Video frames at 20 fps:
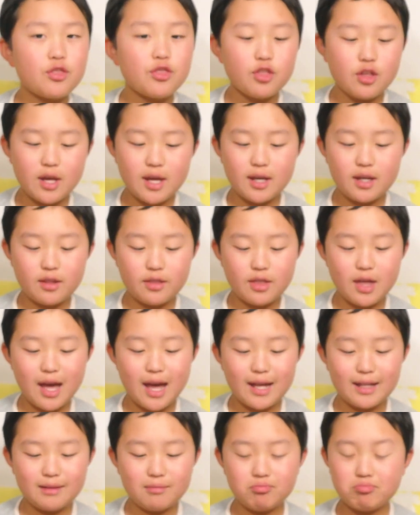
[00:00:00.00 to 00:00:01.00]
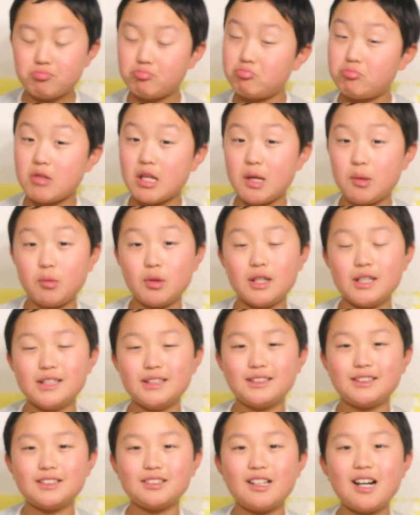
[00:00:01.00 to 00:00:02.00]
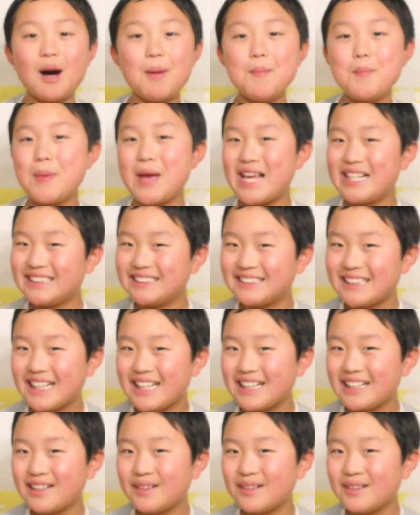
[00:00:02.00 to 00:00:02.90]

think that it was amazing?